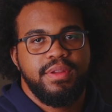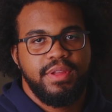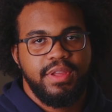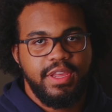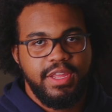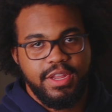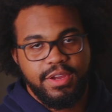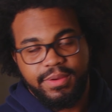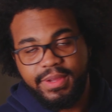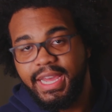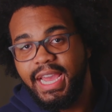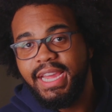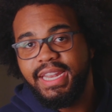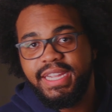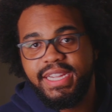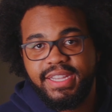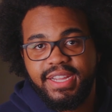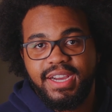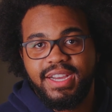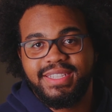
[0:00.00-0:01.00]
You know,
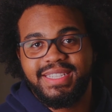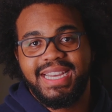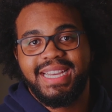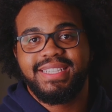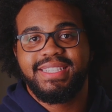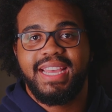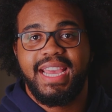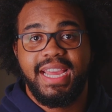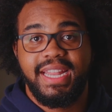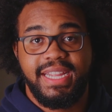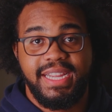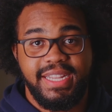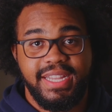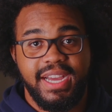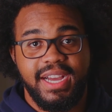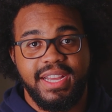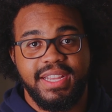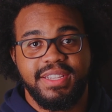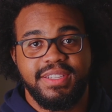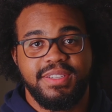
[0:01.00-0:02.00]
KD does as KD
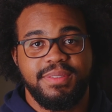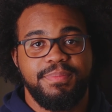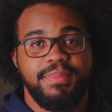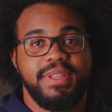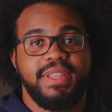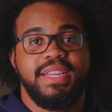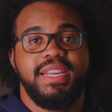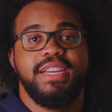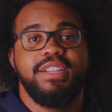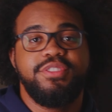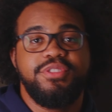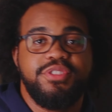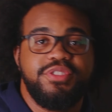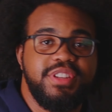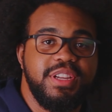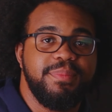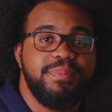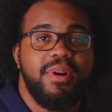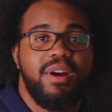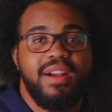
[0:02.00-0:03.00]
does. But the
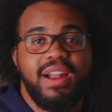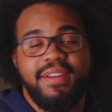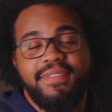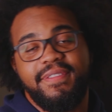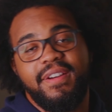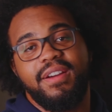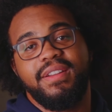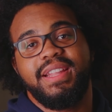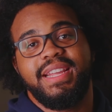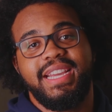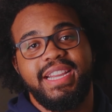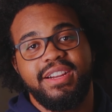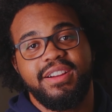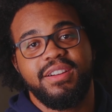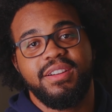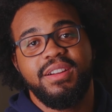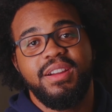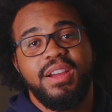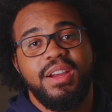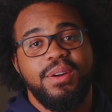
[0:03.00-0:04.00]
interesting part I found
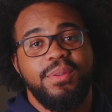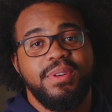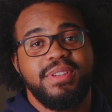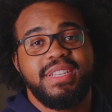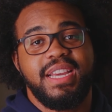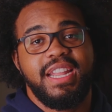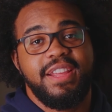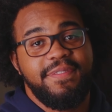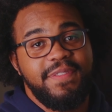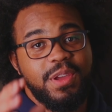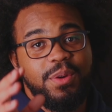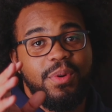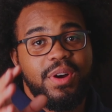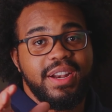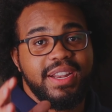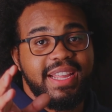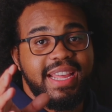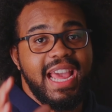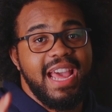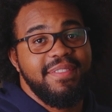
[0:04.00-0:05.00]
here was that if you
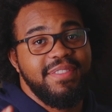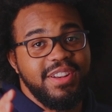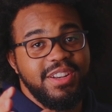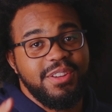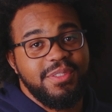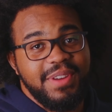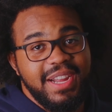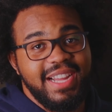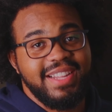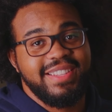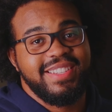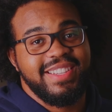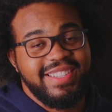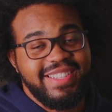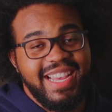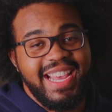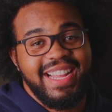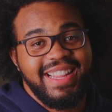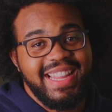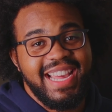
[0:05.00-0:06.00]
want Kevin Durant to
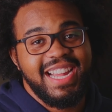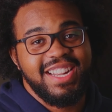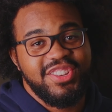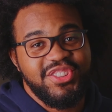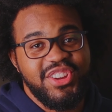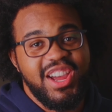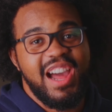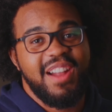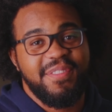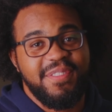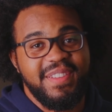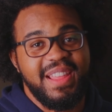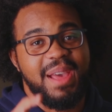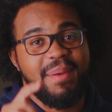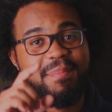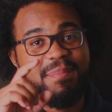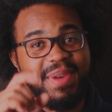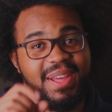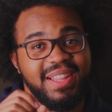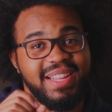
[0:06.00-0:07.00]
take that shot for
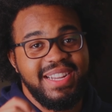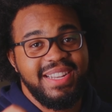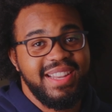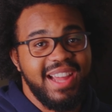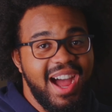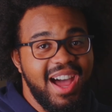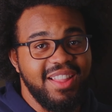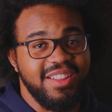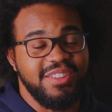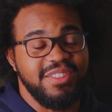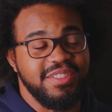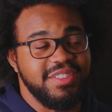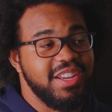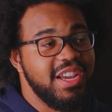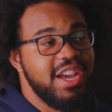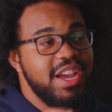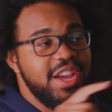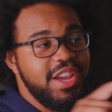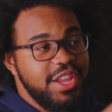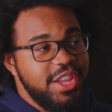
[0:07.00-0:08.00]
that $1 million,
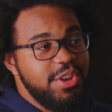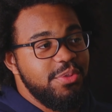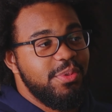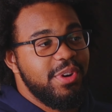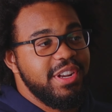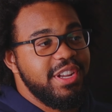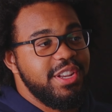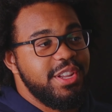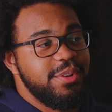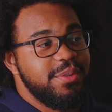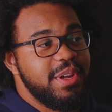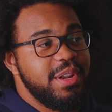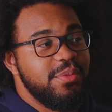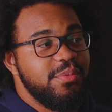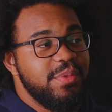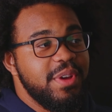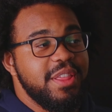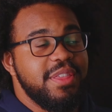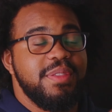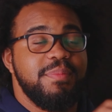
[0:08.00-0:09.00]
you want to do it
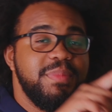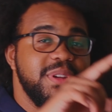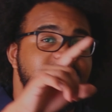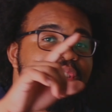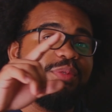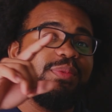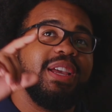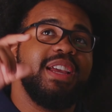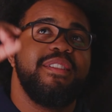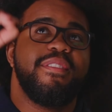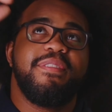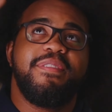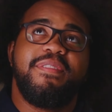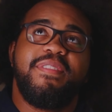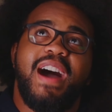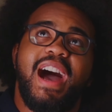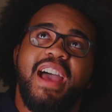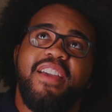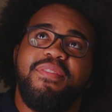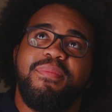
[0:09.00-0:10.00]
with between
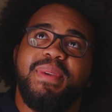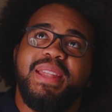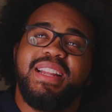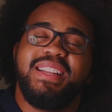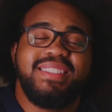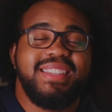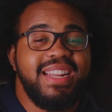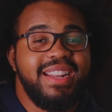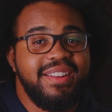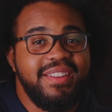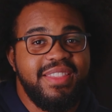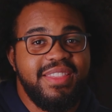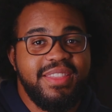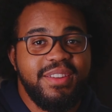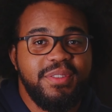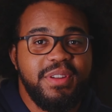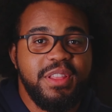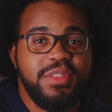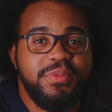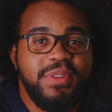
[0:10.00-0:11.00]
5 minutes and
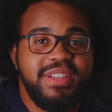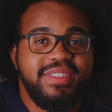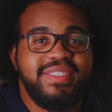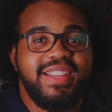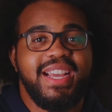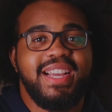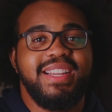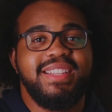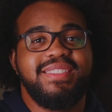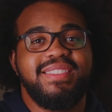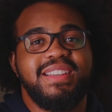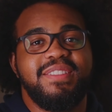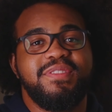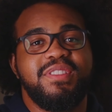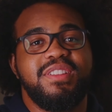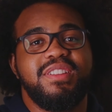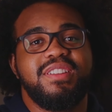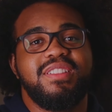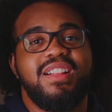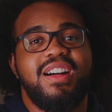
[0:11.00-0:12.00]
33 seconds
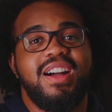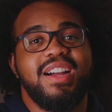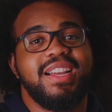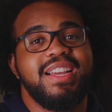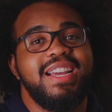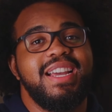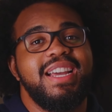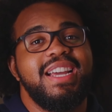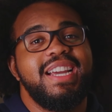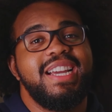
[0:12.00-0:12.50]
left on the clock,